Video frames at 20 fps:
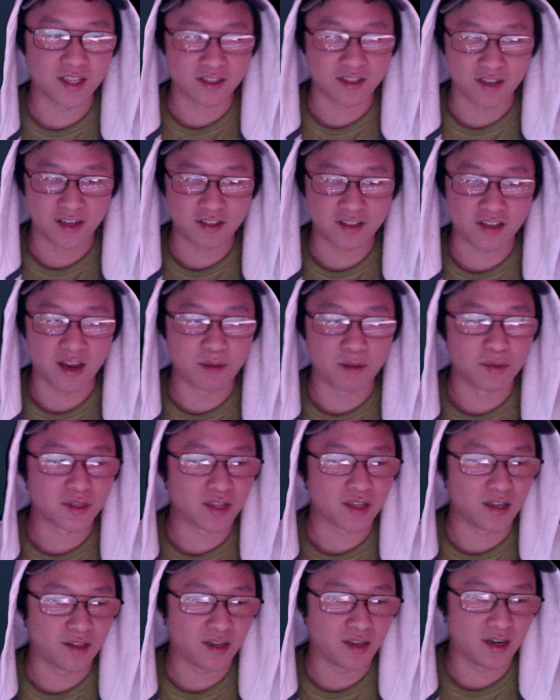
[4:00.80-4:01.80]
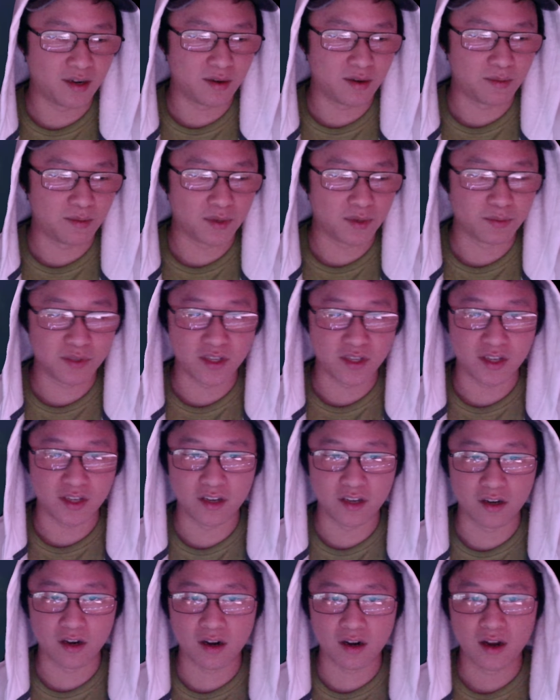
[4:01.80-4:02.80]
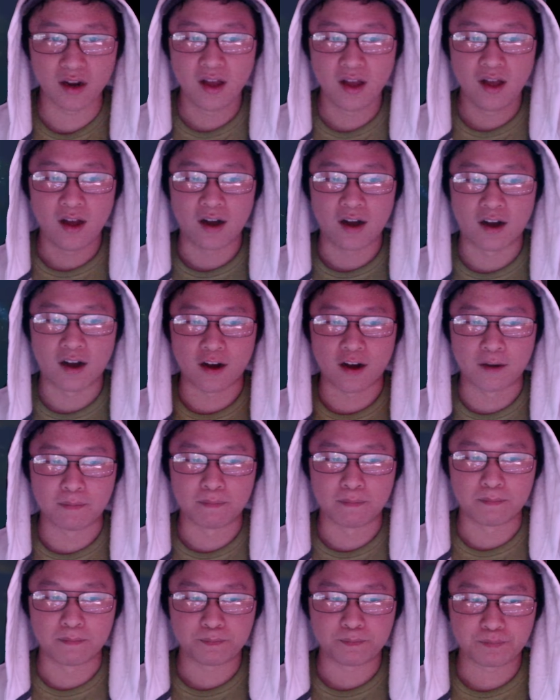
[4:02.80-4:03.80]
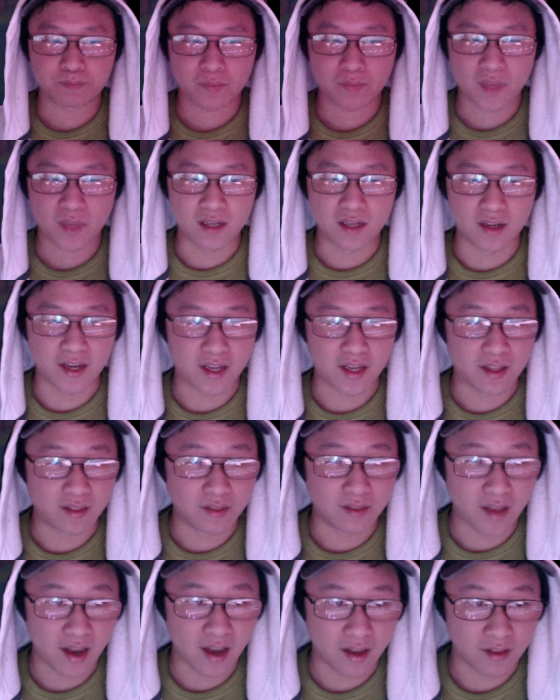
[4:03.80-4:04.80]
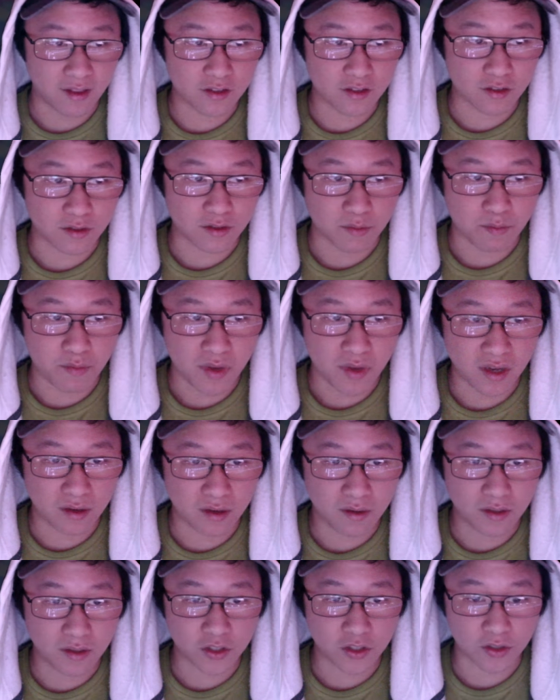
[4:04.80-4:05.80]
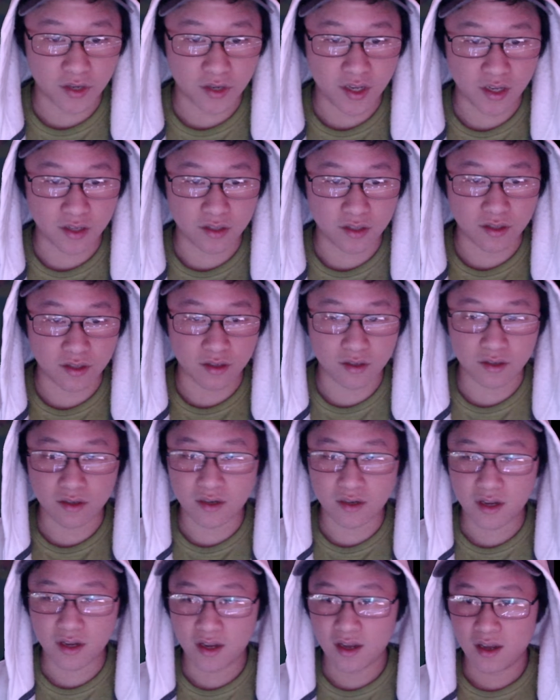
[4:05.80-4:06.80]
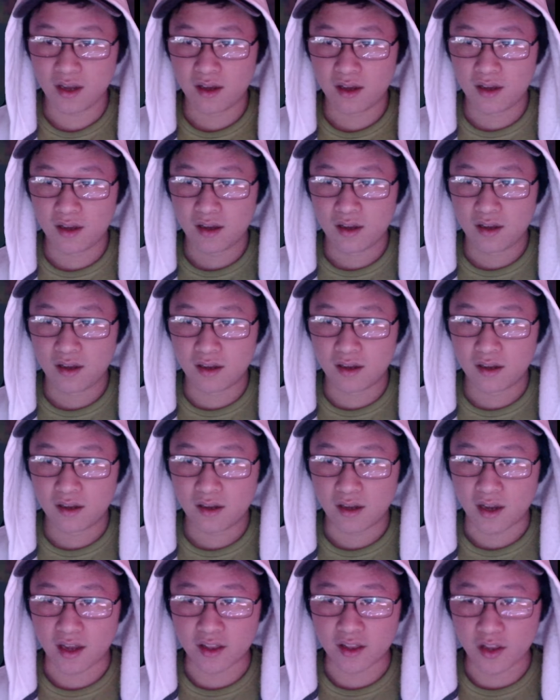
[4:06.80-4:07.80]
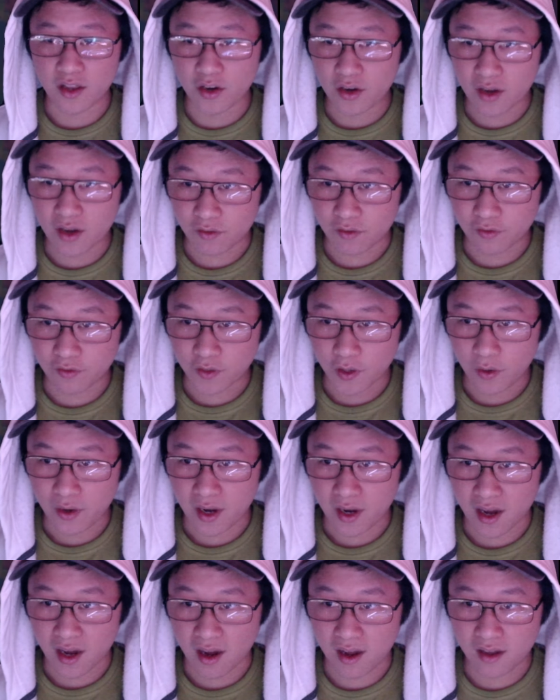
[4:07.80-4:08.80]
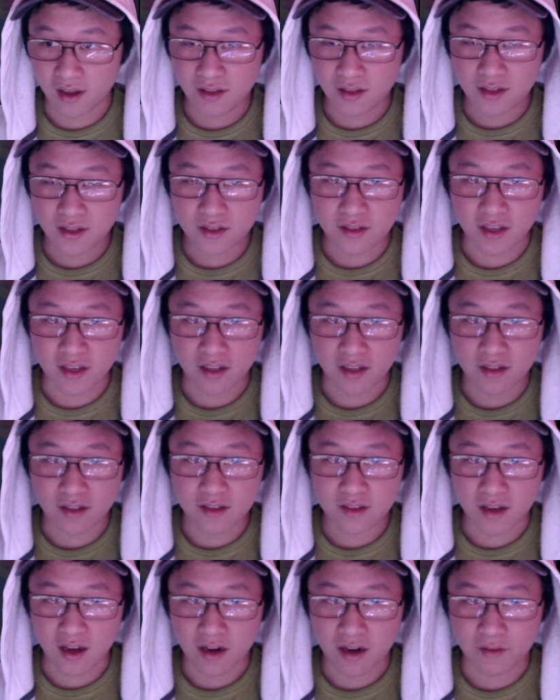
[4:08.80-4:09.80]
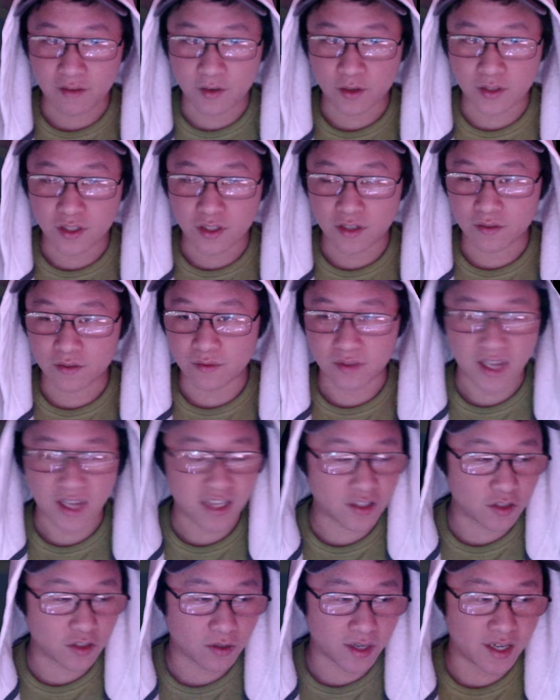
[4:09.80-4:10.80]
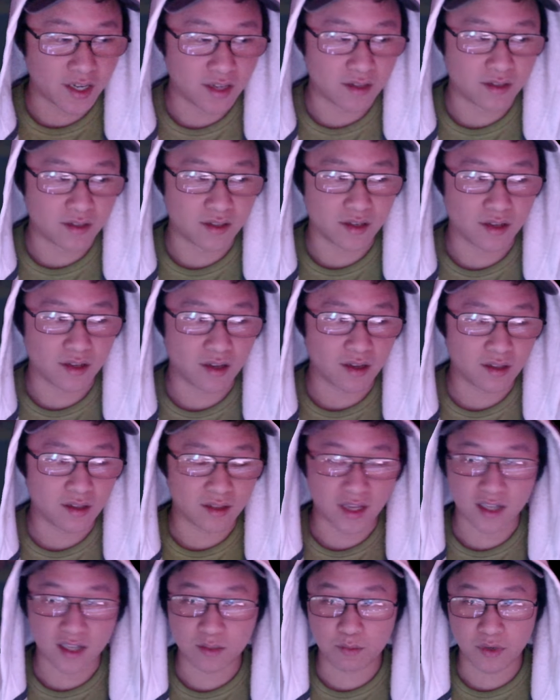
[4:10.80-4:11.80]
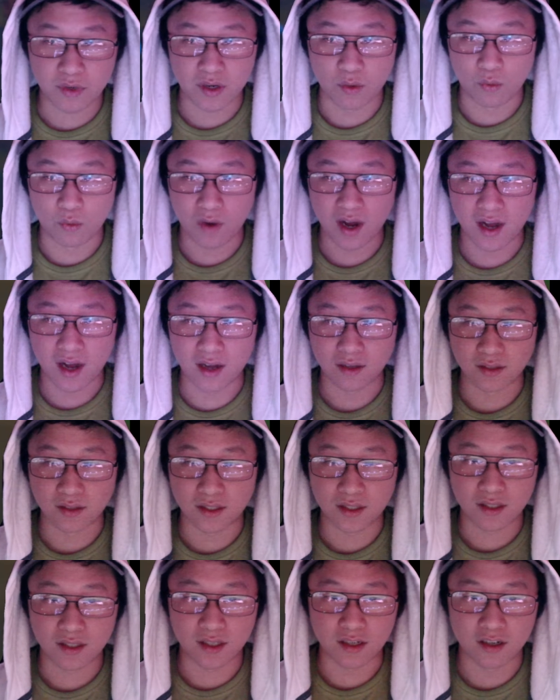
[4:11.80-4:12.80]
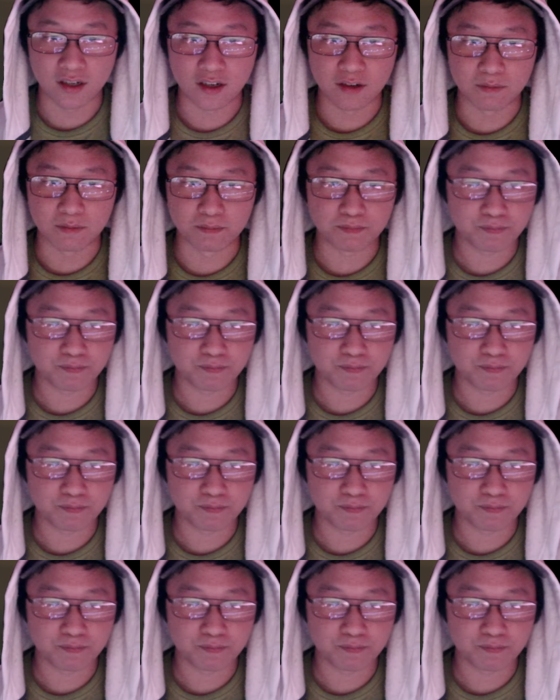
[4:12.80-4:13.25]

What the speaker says: nice game design that I'm seeing here. Dang, these are some big trees, dude. And then you got floating islands inside of your tier. That's crazy. That's pretty wild. But